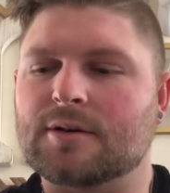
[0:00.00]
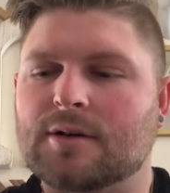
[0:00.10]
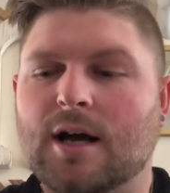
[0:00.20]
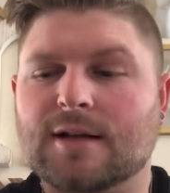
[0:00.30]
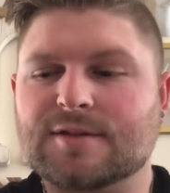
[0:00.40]
or
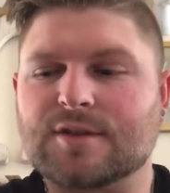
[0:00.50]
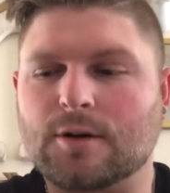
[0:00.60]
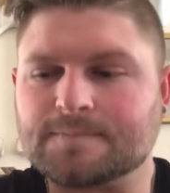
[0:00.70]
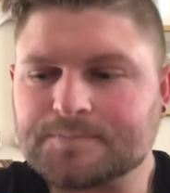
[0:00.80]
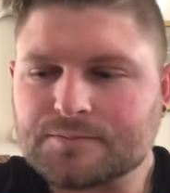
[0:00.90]
not.
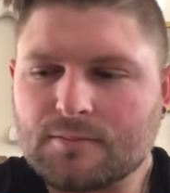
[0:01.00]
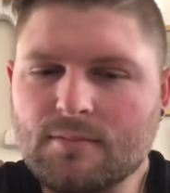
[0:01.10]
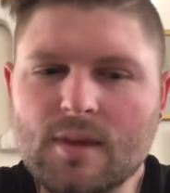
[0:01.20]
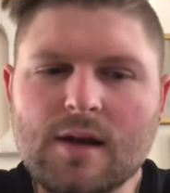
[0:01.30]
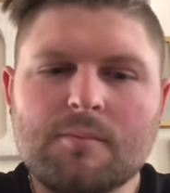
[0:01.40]
So
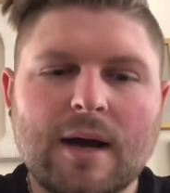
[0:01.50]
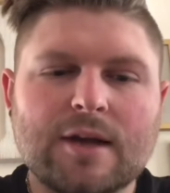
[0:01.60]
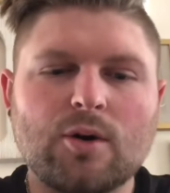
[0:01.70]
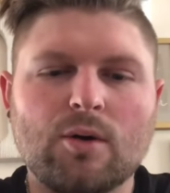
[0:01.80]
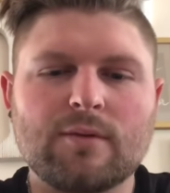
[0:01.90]
my
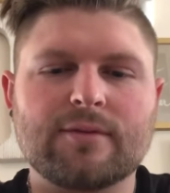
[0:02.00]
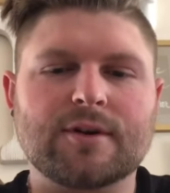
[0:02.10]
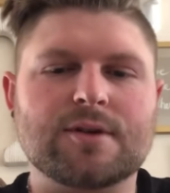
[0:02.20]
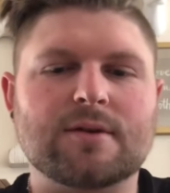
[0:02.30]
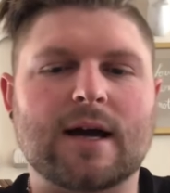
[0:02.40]
goal for
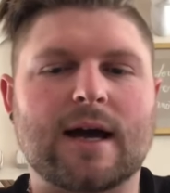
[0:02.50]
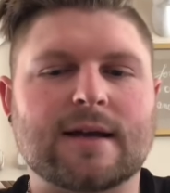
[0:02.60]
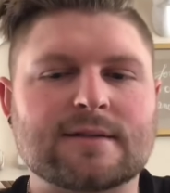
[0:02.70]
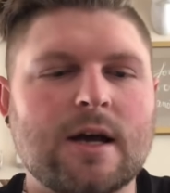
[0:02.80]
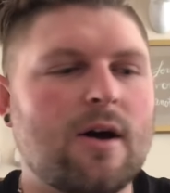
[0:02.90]
you guys